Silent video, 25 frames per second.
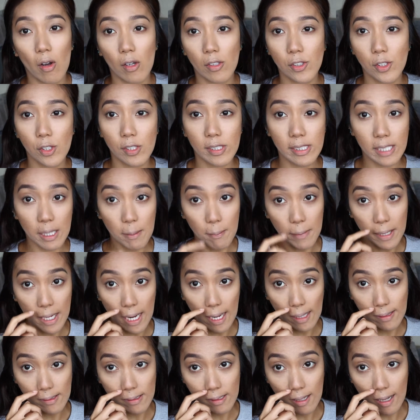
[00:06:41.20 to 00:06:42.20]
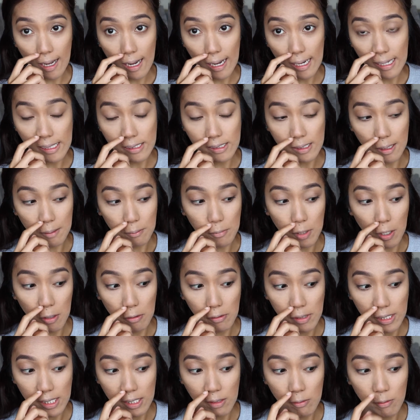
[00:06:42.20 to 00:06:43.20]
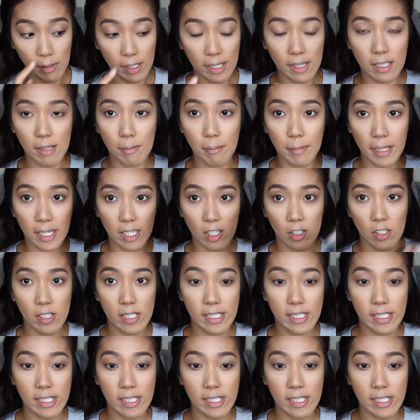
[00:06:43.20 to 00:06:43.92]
To set my under eyes, I'm going with the Mirror